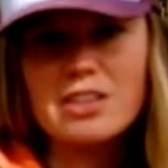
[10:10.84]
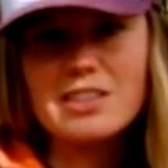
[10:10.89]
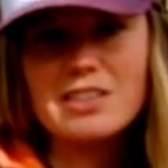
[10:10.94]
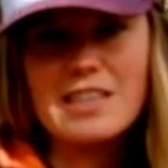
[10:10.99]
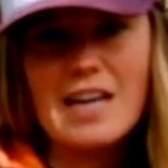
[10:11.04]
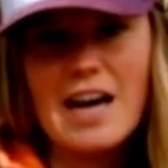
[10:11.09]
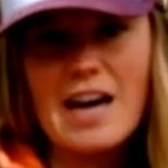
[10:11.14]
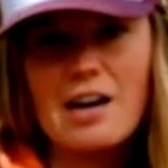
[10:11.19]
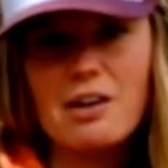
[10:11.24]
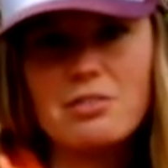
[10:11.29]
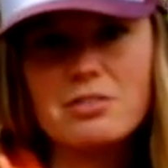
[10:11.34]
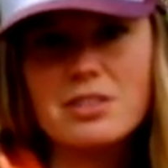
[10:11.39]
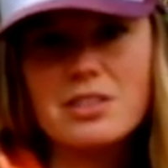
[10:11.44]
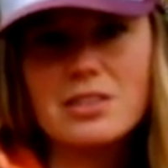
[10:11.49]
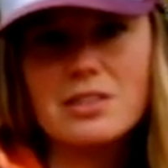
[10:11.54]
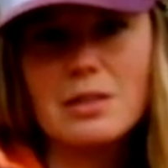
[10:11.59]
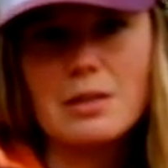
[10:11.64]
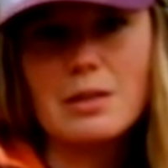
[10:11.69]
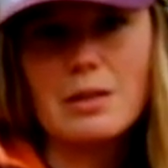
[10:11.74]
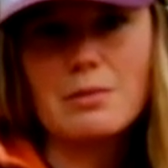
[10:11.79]
sound.
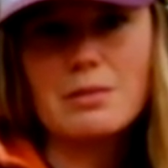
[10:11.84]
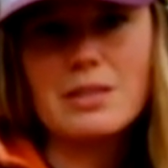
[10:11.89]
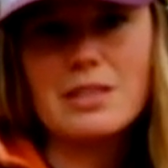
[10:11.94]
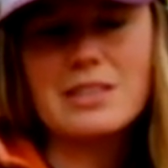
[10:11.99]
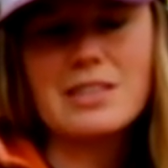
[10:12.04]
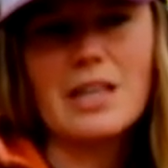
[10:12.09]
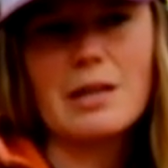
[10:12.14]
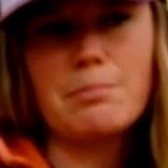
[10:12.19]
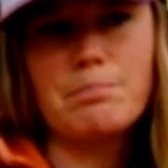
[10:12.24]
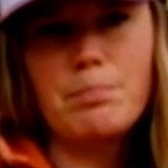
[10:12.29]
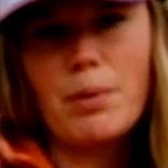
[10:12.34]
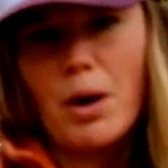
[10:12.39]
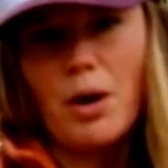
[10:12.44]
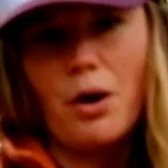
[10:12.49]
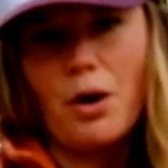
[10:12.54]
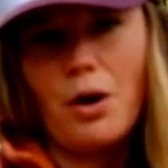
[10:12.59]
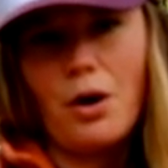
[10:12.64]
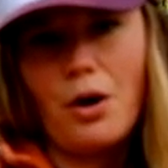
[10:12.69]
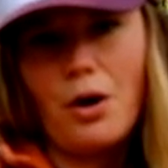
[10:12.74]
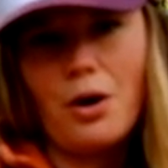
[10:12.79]
It's like, it's like
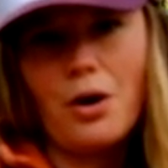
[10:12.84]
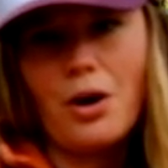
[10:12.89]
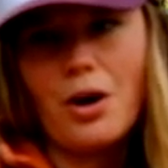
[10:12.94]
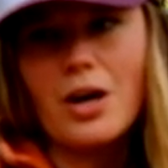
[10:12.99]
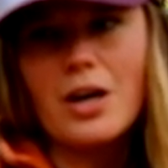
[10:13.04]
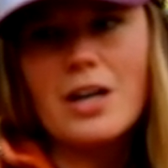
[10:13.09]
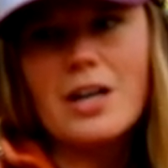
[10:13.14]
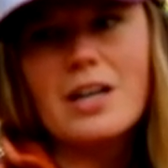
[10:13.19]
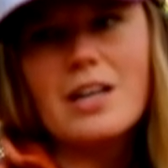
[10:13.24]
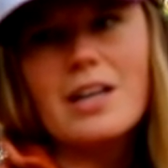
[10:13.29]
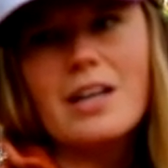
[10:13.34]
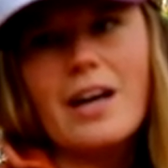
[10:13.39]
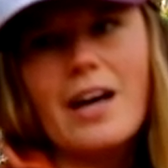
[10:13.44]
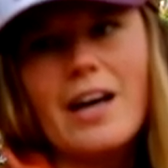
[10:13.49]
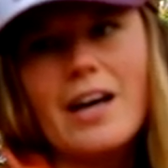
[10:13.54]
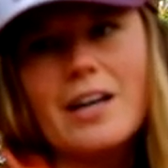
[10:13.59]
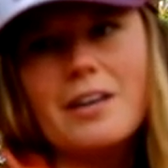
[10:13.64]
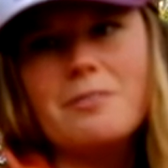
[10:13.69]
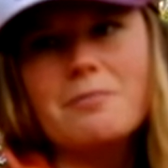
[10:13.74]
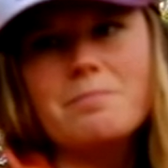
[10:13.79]

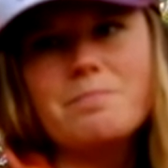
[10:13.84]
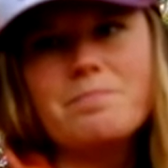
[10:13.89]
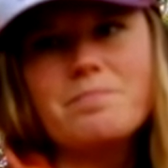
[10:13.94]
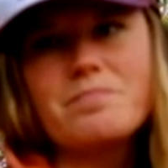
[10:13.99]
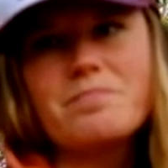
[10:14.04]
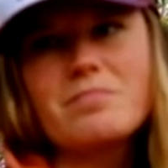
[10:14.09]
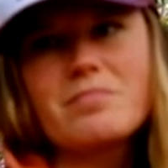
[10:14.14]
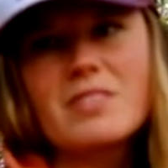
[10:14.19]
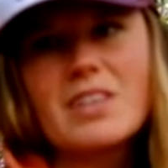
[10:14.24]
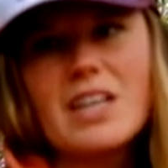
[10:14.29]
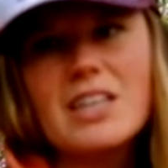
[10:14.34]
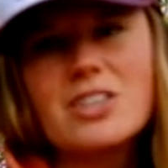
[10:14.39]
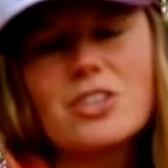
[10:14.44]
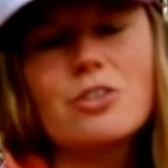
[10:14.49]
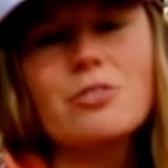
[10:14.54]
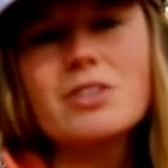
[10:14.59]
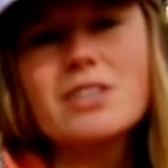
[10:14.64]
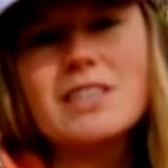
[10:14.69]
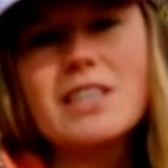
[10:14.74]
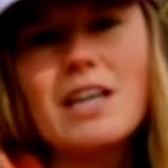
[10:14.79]
and it
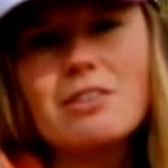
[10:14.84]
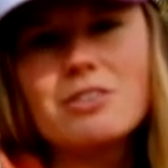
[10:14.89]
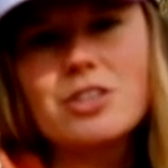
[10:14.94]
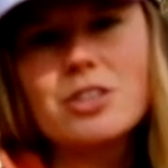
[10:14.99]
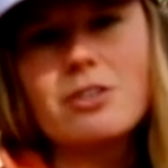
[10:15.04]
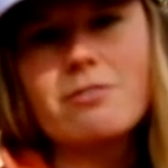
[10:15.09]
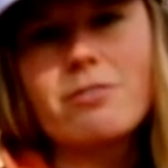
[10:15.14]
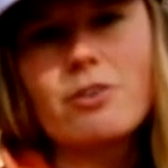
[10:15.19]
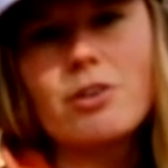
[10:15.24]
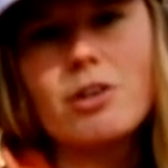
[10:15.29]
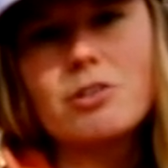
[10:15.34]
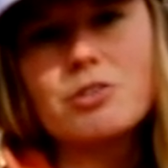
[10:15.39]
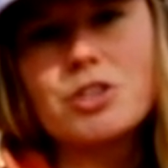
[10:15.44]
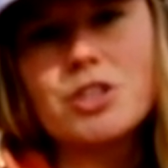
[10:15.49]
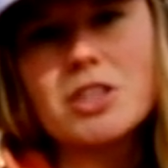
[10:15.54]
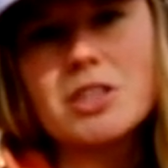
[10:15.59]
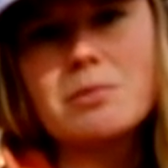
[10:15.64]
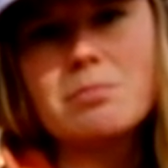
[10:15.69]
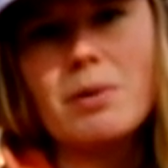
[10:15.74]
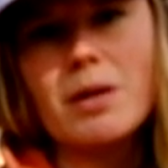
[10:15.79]
always sounds so
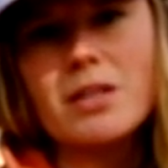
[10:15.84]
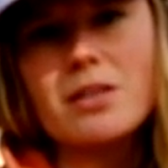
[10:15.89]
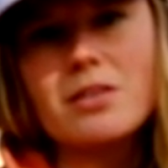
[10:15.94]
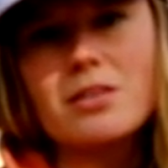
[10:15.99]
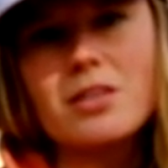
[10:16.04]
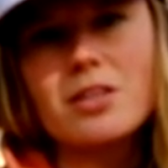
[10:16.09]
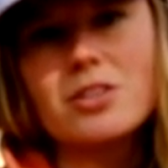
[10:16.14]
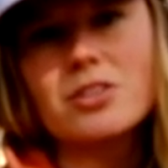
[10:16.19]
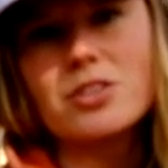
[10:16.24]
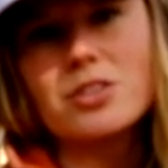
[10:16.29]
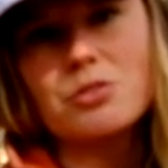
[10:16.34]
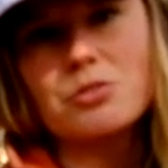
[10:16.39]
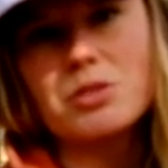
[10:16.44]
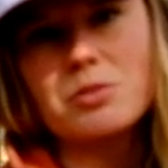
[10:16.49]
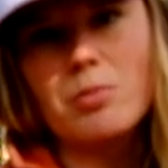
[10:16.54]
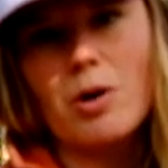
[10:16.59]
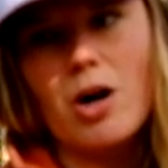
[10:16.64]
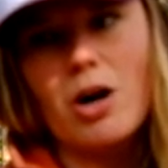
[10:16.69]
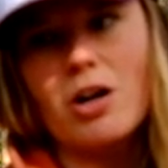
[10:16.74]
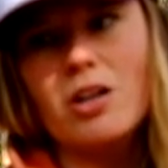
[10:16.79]
ferocious, but they're so
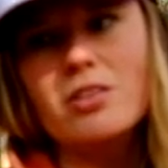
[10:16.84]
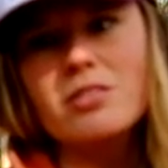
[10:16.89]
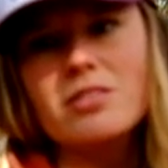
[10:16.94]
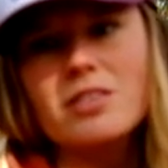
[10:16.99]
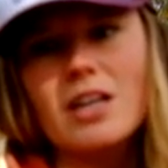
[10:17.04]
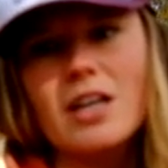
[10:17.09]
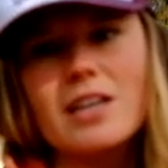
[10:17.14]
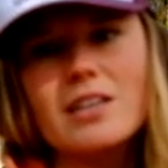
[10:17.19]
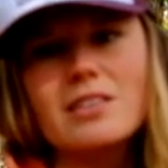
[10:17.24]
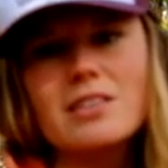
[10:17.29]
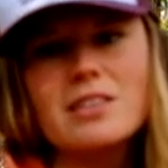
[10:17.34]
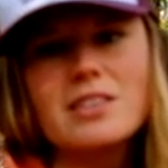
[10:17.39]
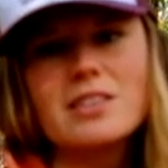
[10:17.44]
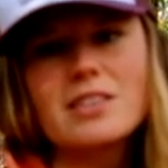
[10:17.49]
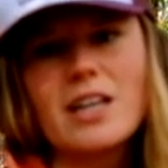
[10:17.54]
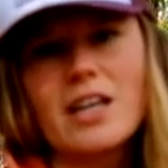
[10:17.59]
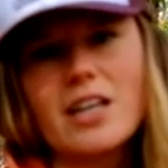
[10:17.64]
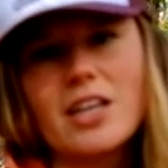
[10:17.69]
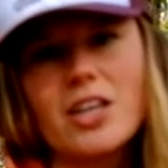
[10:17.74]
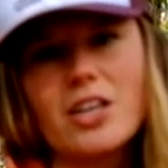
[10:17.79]
small that it's
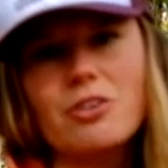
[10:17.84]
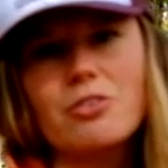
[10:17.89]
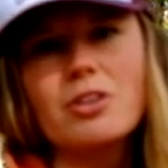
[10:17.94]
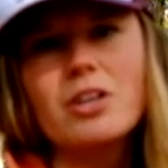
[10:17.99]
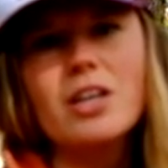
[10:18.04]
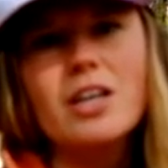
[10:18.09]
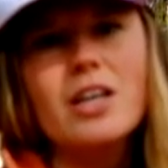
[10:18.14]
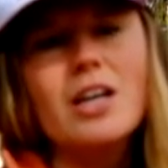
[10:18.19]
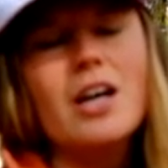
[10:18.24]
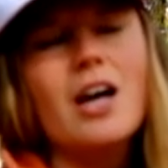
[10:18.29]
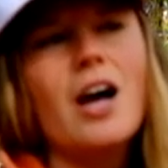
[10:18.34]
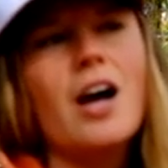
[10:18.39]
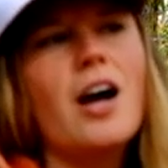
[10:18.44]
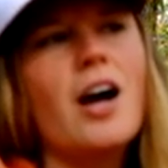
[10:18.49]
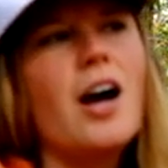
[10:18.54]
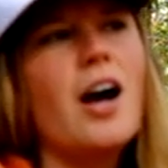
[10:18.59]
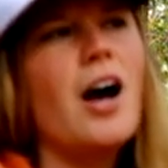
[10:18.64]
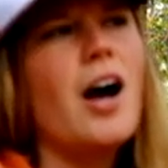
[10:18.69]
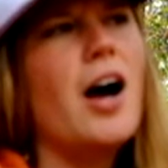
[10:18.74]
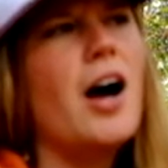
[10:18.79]
kind of cute.
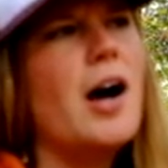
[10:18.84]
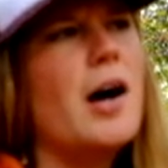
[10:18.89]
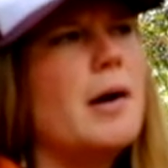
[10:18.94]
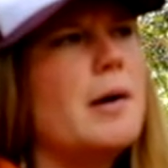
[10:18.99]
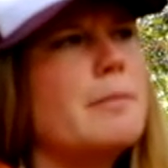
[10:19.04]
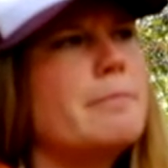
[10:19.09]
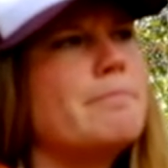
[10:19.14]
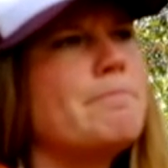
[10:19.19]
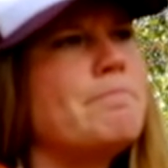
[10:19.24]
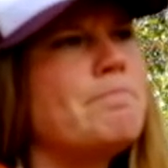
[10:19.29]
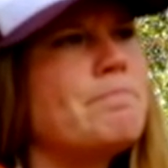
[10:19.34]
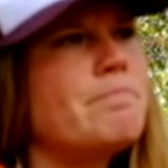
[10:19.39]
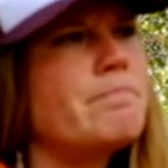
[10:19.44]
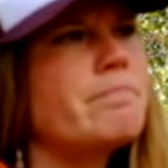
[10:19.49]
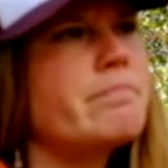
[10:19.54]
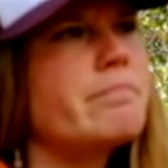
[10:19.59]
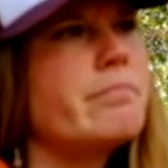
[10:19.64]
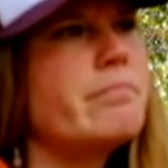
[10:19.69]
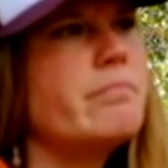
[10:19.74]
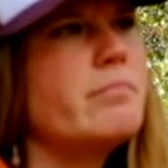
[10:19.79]
Um,
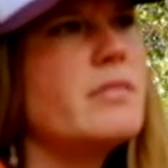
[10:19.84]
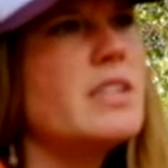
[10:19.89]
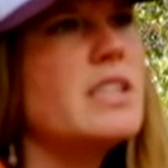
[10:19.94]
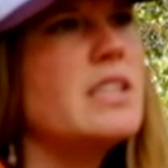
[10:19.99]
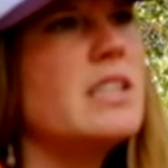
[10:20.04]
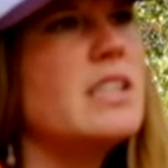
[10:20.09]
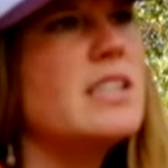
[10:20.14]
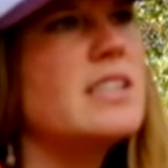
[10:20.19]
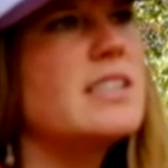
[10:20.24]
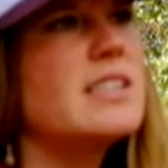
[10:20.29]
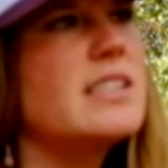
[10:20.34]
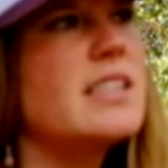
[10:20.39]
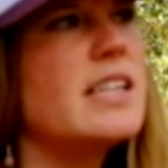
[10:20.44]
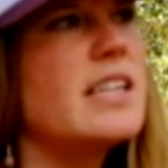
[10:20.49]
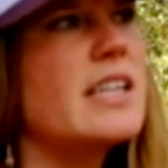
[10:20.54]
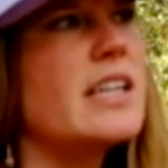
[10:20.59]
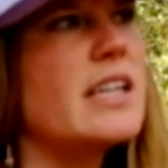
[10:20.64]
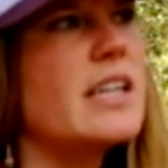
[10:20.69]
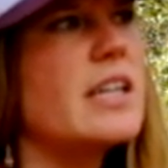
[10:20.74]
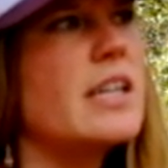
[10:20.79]
let's
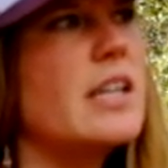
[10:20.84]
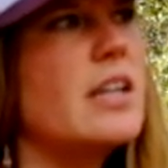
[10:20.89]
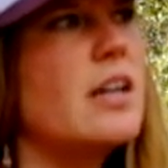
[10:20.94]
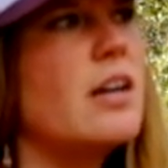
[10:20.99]
see.